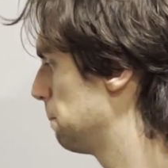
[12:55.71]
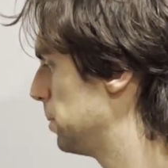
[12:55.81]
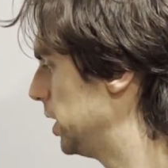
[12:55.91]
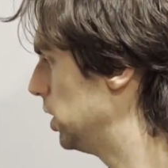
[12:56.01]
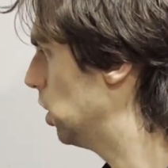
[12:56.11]

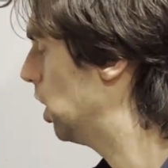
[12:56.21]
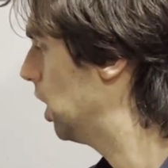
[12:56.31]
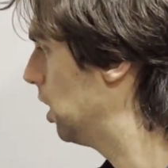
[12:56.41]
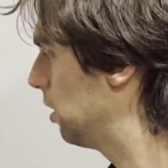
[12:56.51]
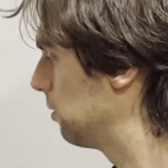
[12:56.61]
p
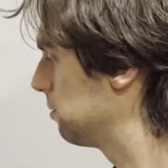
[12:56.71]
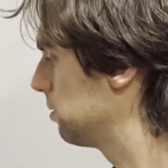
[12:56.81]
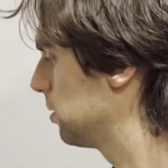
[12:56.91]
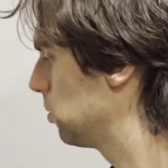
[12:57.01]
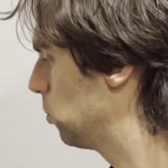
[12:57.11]
of
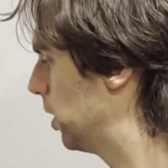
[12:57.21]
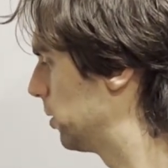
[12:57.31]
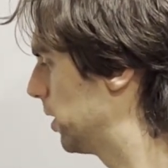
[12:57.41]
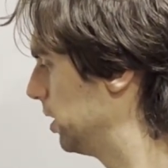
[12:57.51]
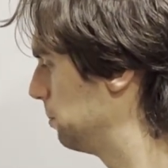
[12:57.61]

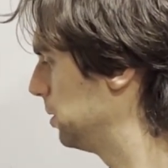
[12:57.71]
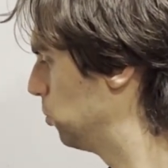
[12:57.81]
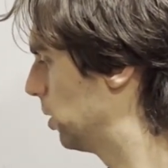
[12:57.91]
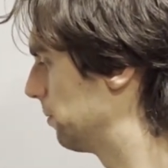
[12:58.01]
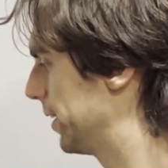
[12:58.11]
1, right?
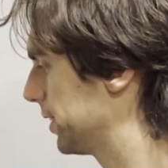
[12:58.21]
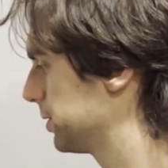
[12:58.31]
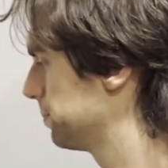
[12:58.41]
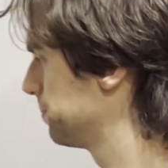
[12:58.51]
p1 of x.